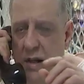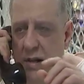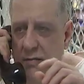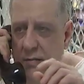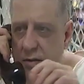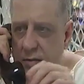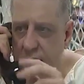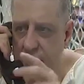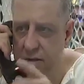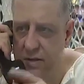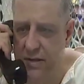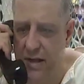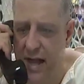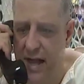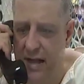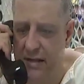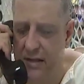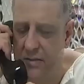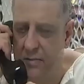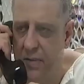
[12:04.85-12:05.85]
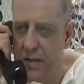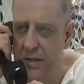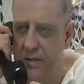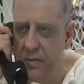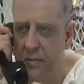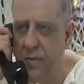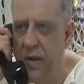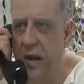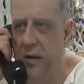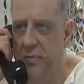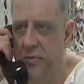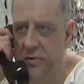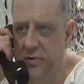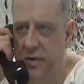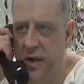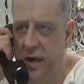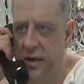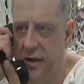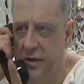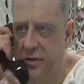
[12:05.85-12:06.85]
if you just sign this piece of paper
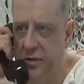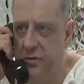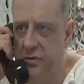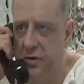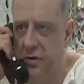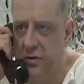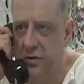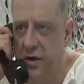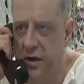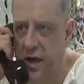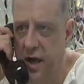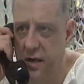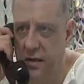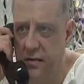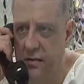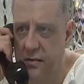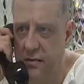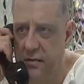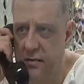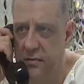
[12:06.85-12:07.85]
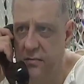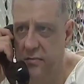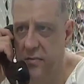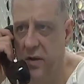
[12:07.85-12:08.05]
saying that you took the necklace,